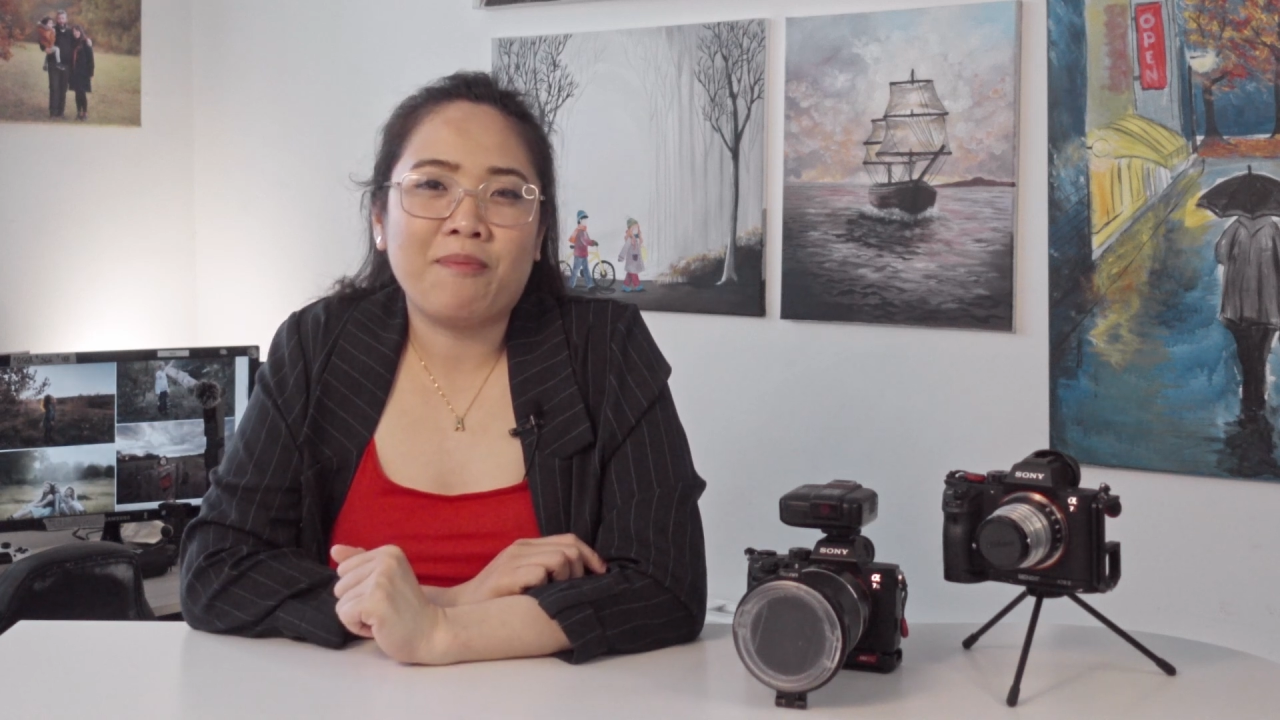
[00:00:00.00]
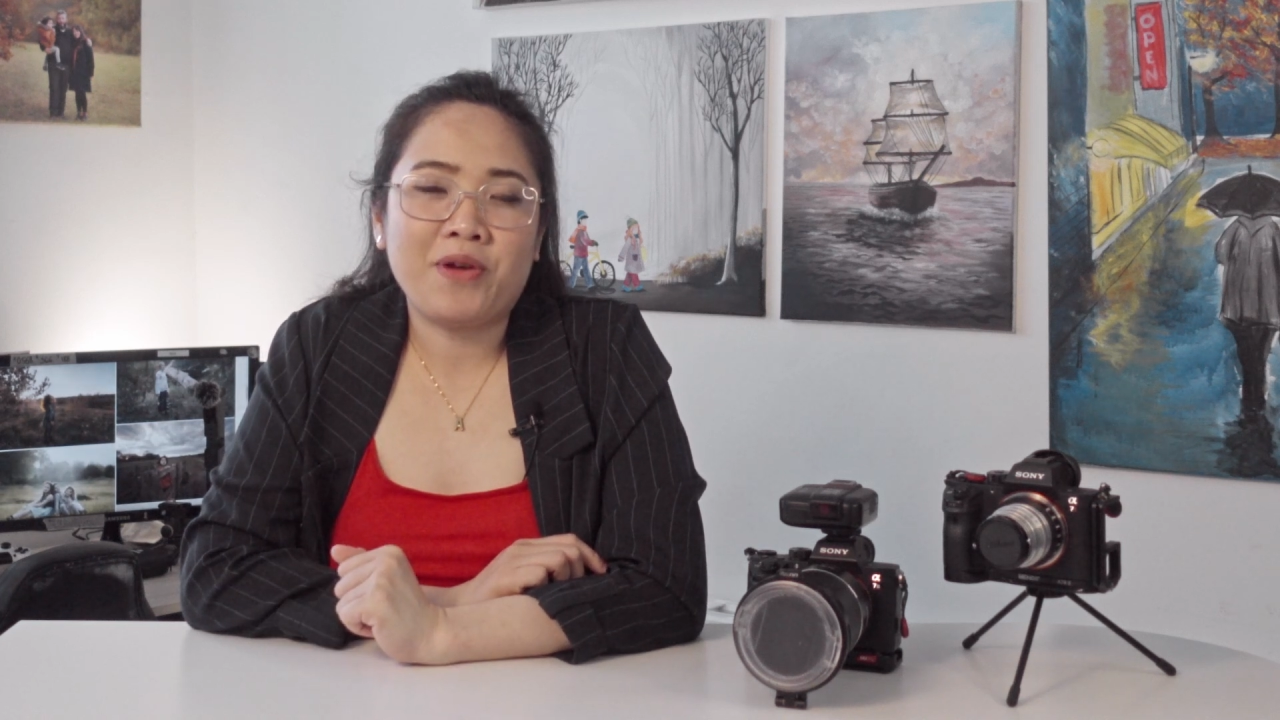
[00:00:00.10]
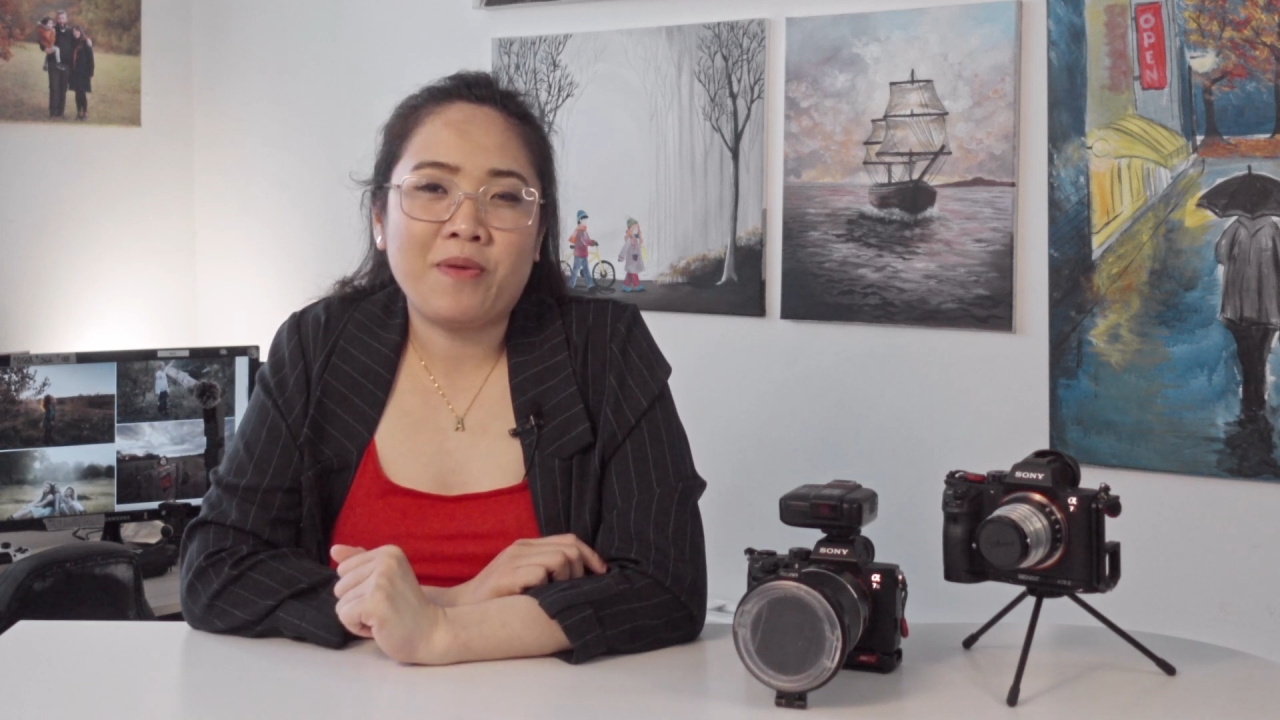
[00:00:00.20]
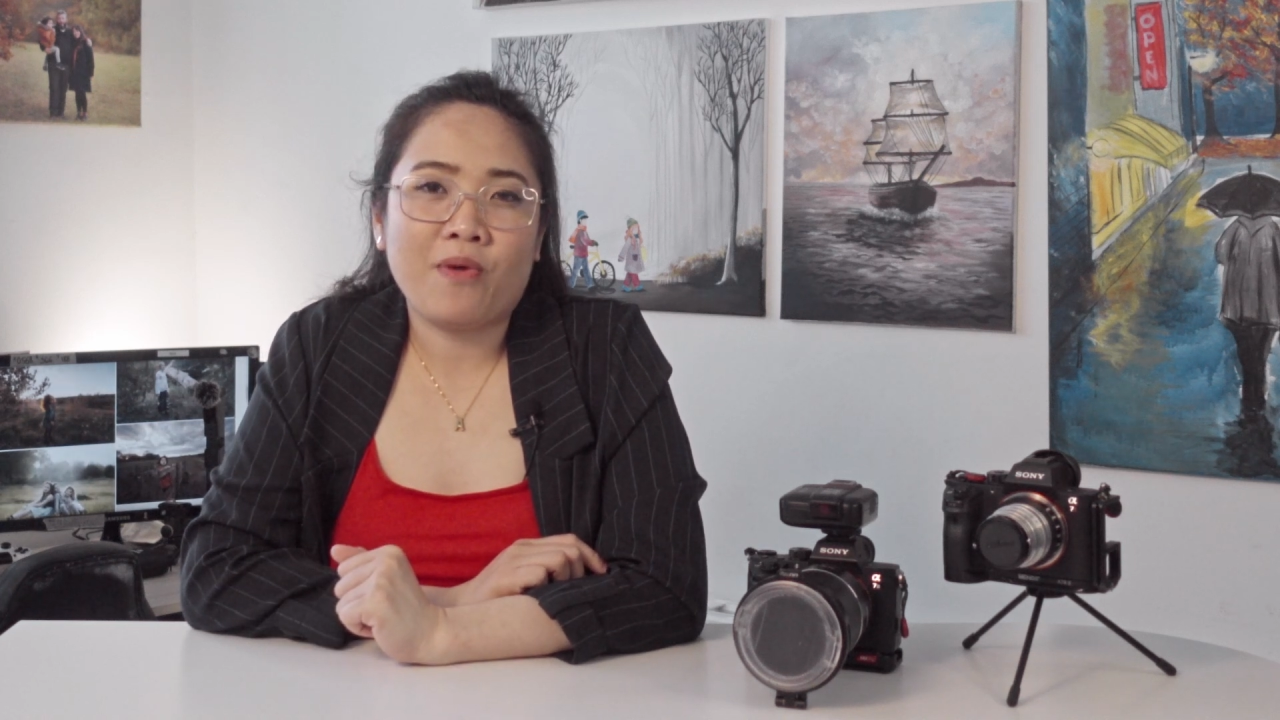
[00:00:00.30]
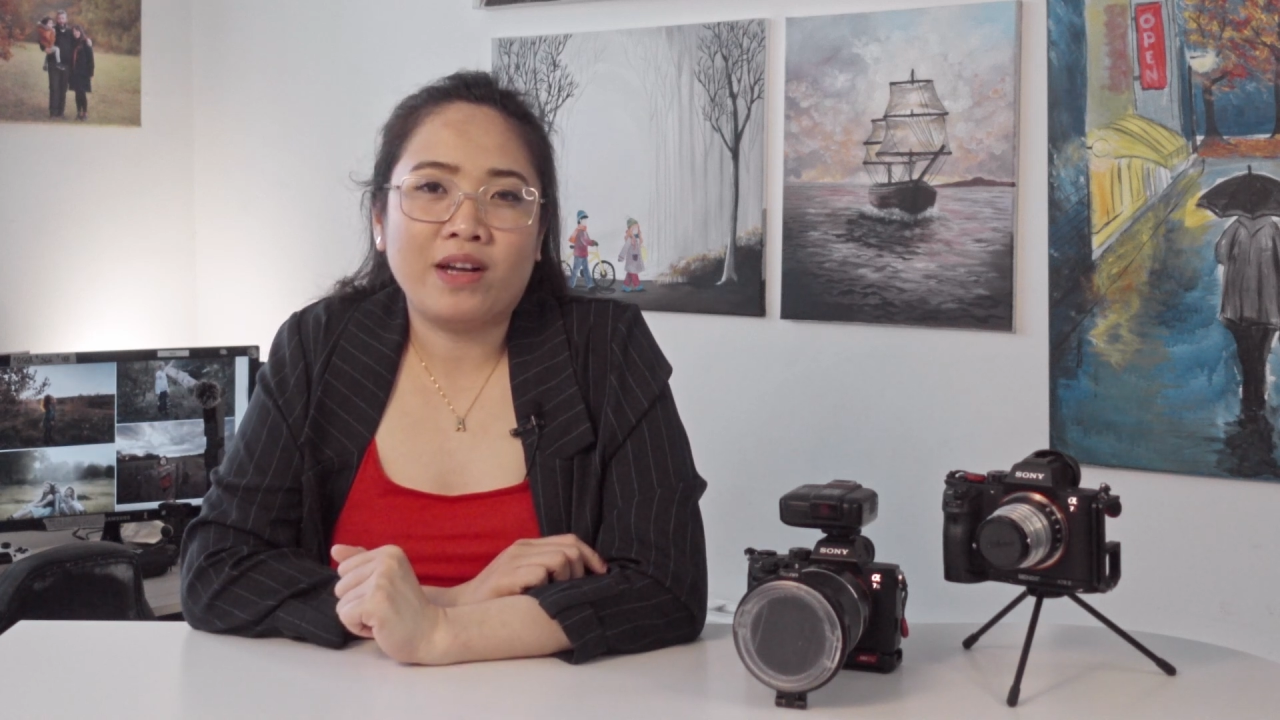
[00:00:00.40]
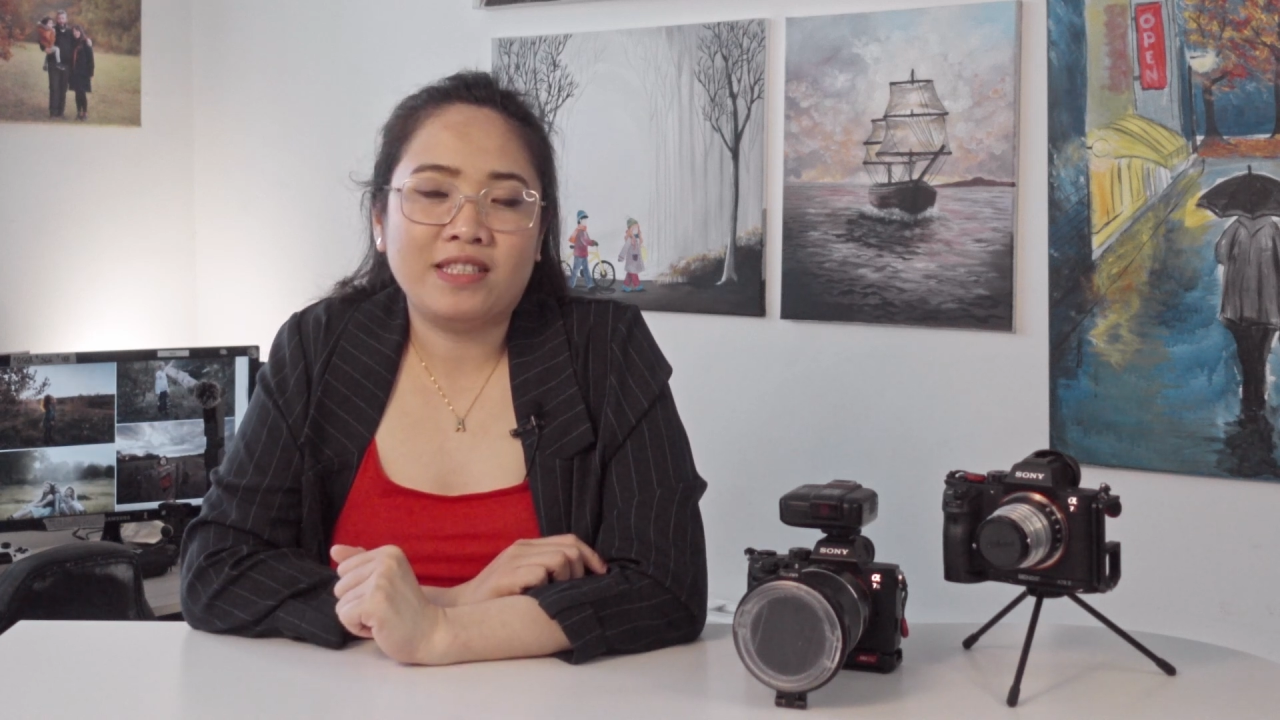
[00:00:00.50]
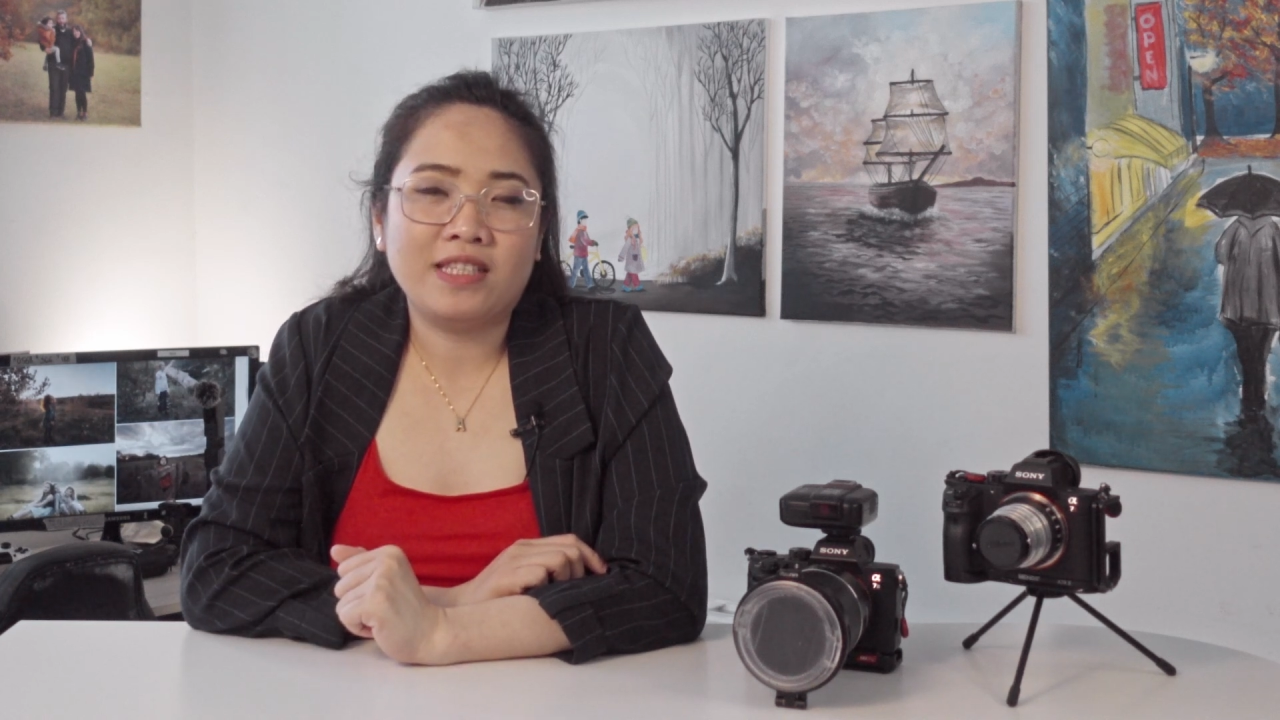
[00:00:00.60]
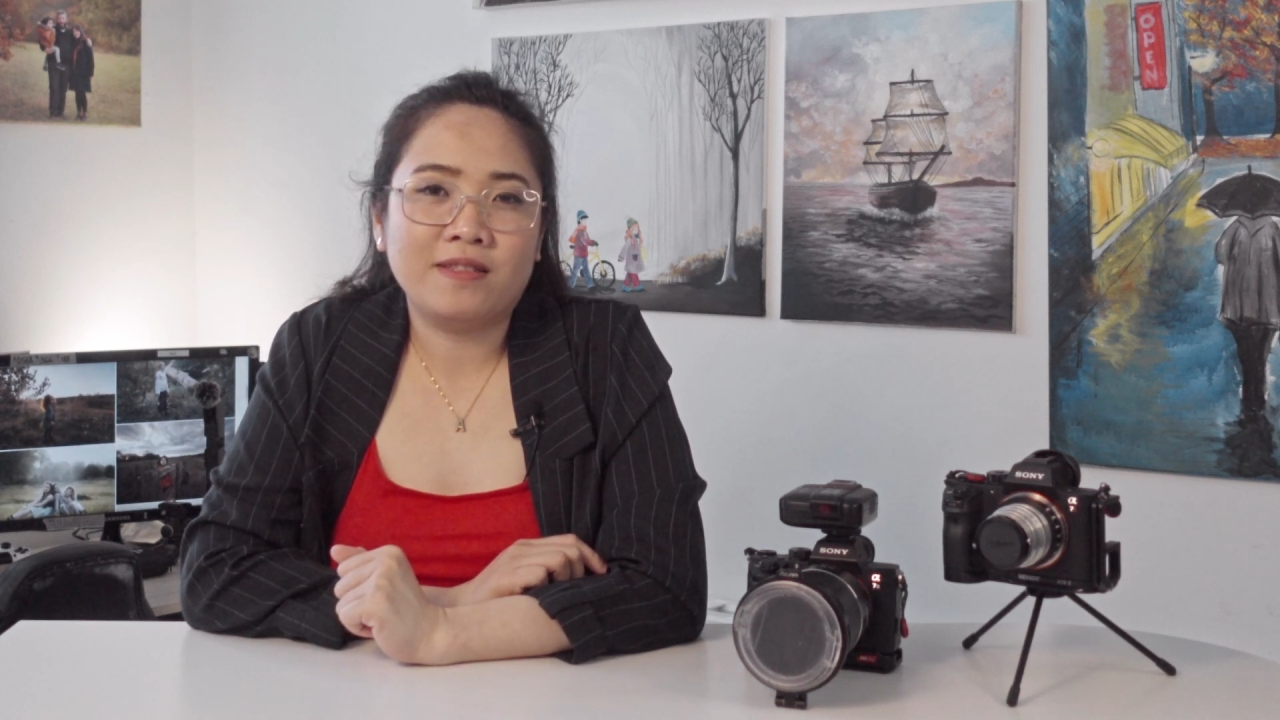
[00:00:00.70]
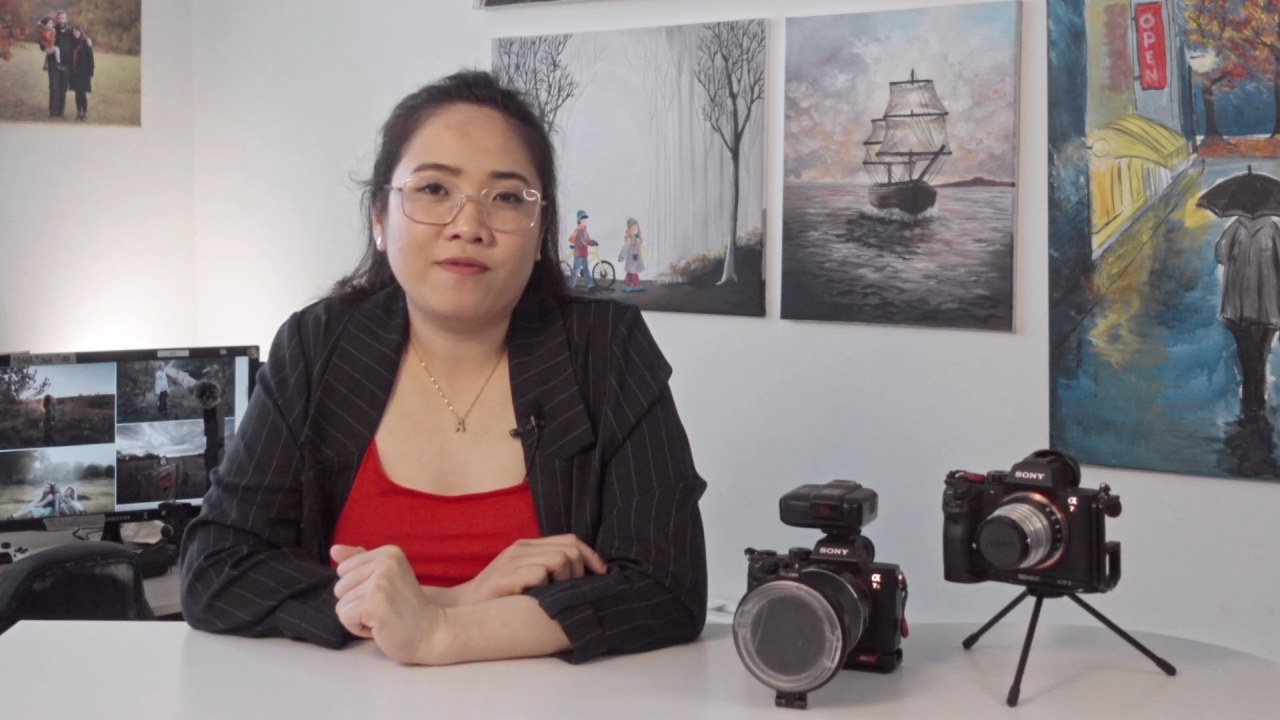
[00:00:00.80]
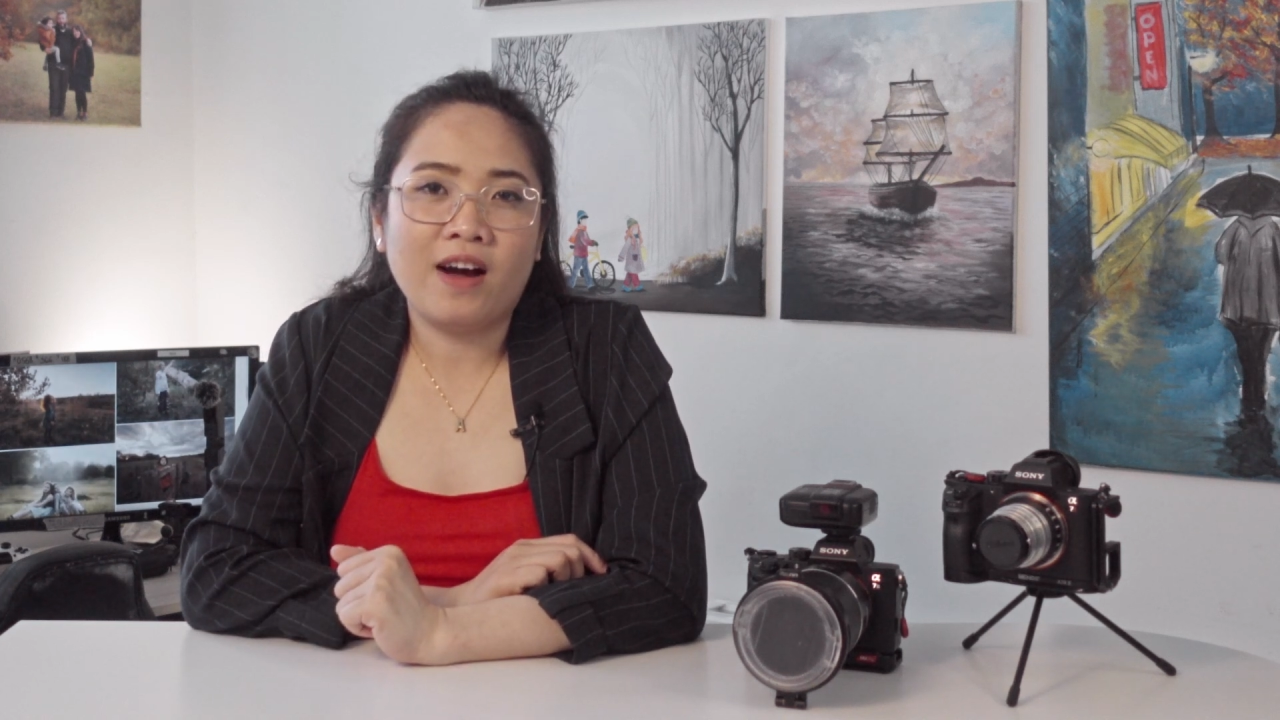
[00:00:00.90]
pre-processed